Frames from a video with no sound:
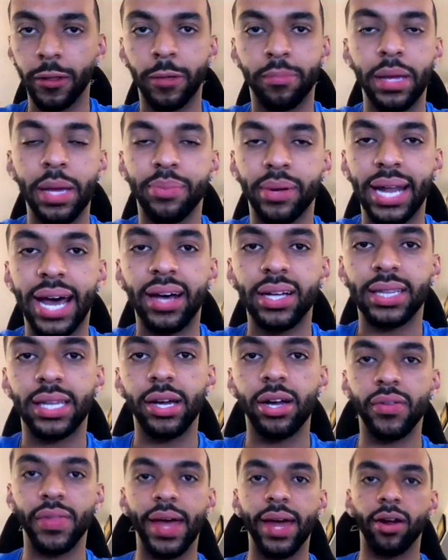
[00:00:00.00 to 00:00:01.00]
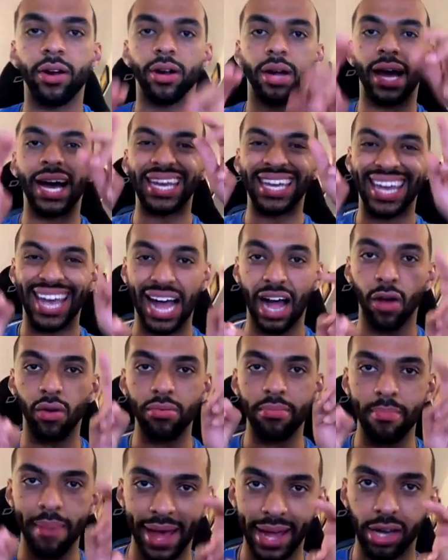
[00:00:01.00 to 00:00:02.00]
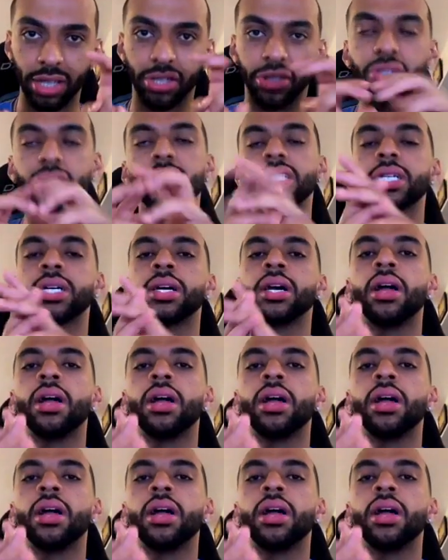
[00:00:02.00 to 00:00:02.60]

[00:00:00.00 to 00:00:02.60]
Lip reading: people out there that are account managers